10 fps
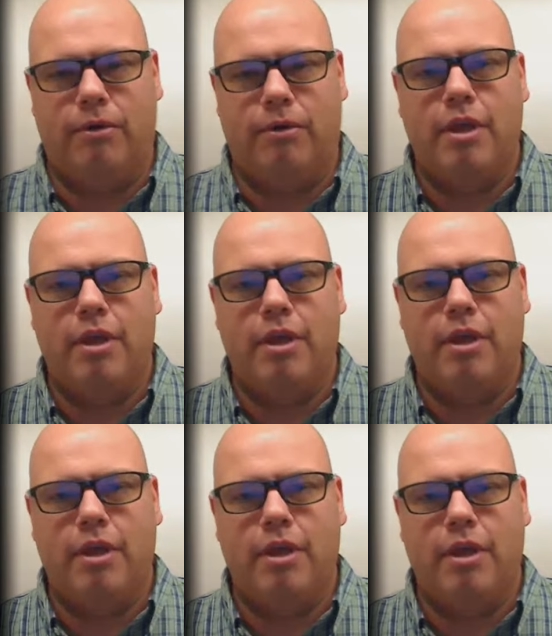we've
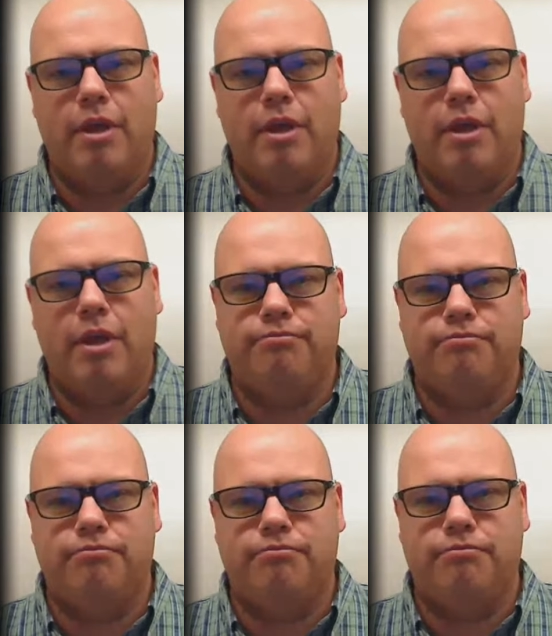encountered
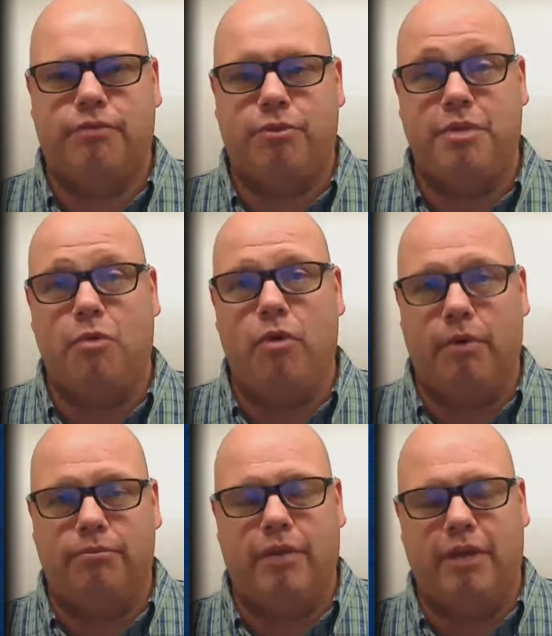3
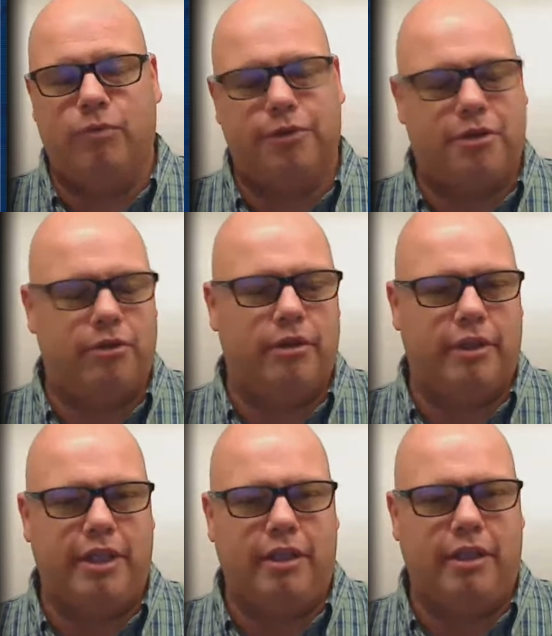more, and we're
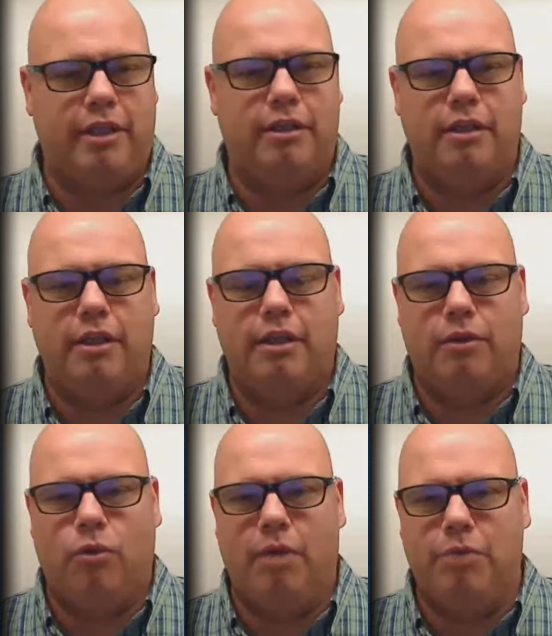currently in
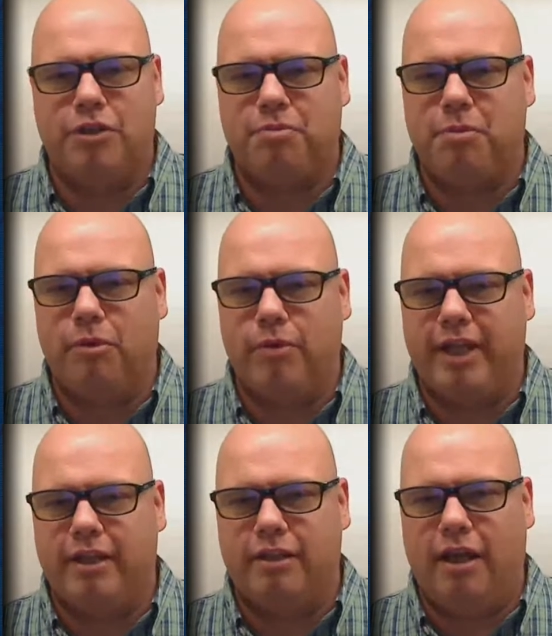what most people
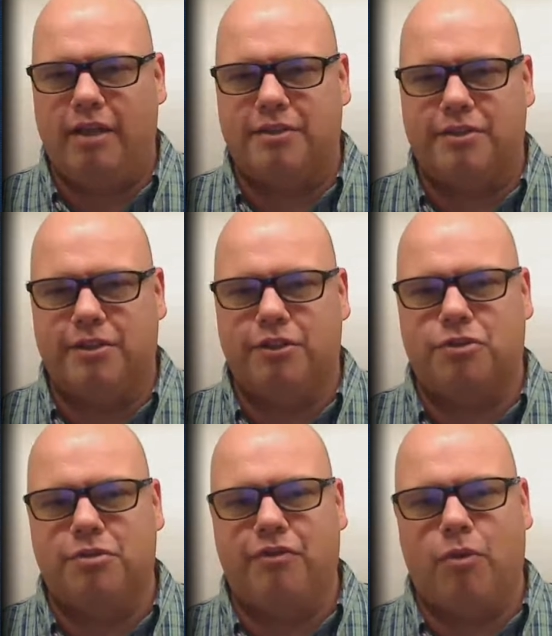recognize as
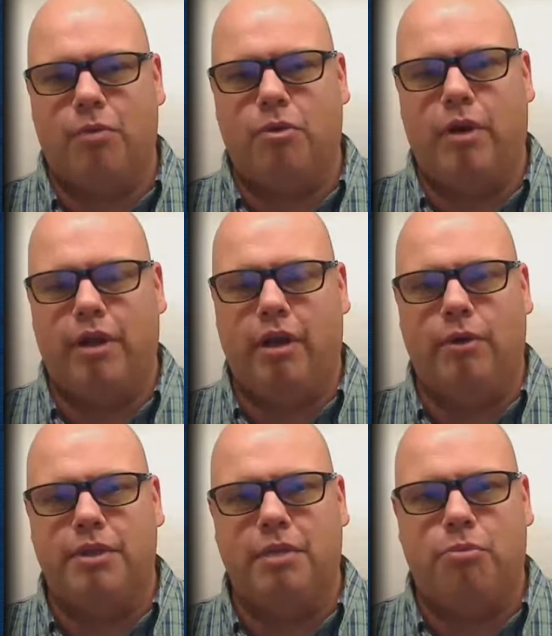Industry
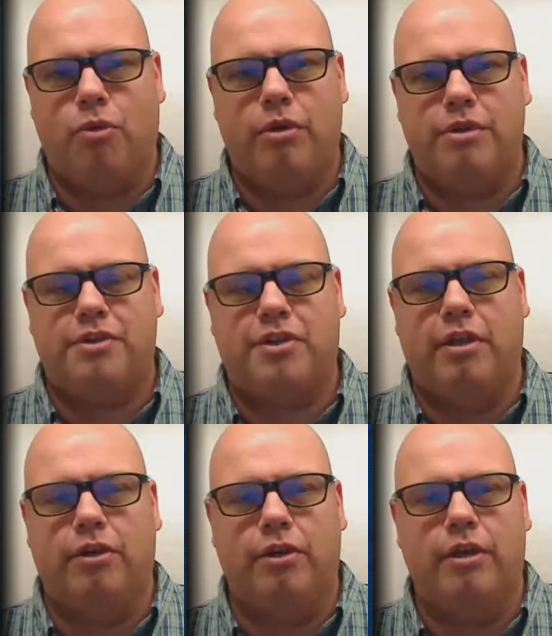4.0. And the importance
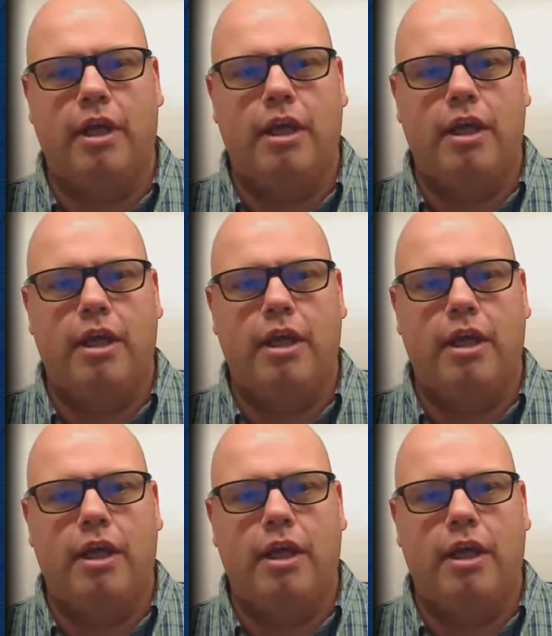here